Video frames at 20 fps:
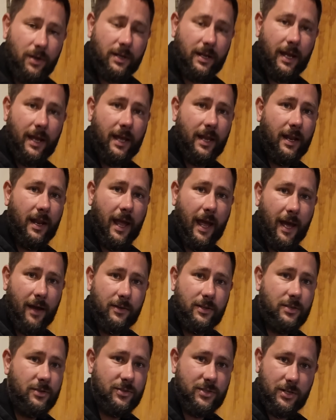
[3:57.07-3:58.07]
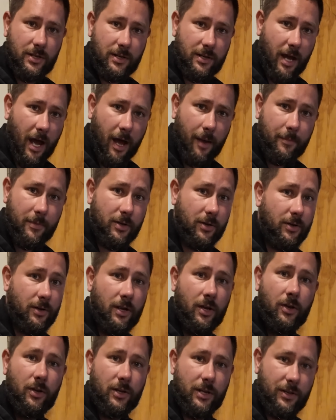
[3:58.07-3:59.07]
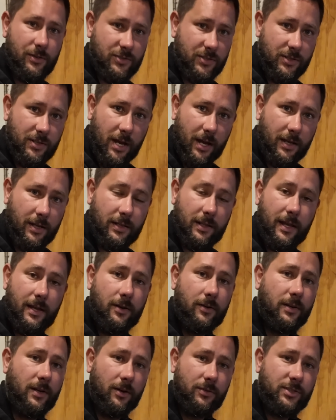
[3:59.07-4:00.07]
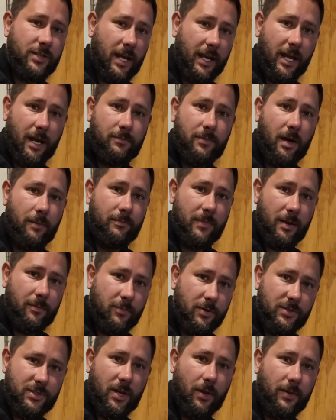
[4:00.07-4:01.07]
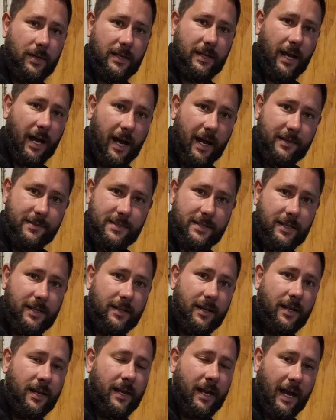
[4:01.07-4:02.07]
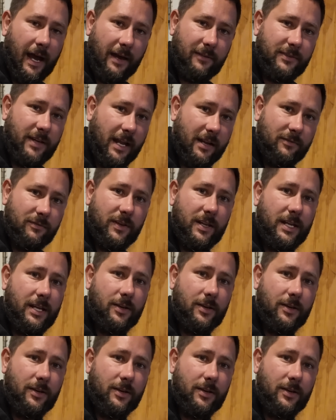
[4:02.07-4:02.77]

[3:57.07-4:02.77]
work and how to use an anemometer, use a ductulator, go check out my members only content. I've got a